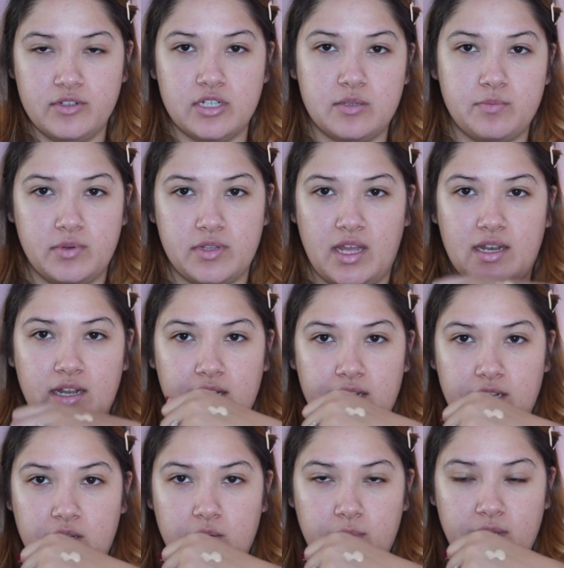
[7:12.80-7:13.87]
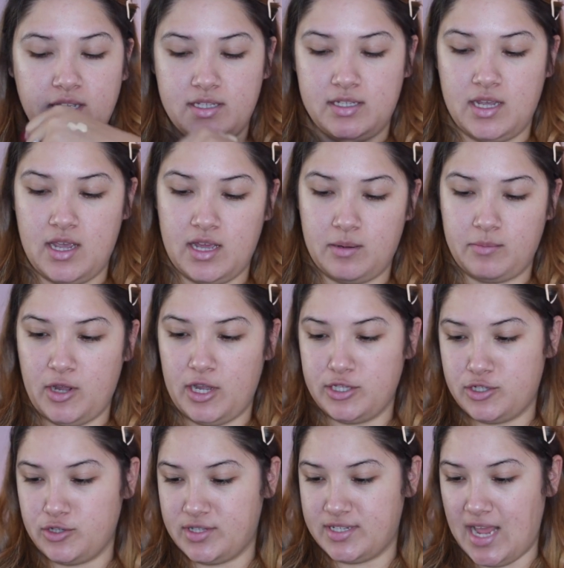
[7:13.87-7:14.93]
Just put on a little bit, and I'm
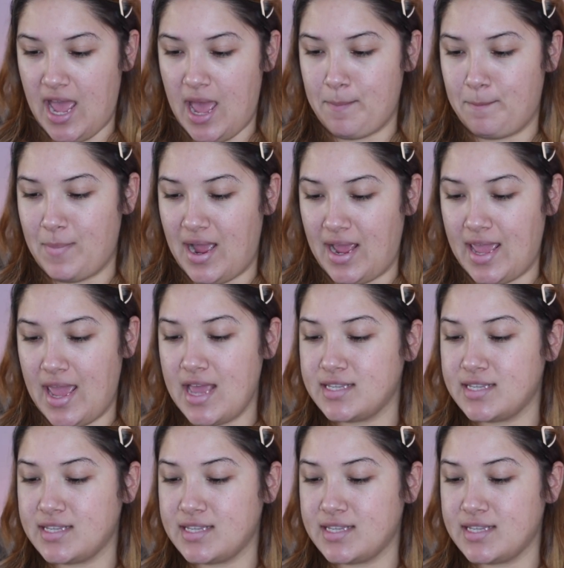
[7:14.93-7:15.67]
going to dab my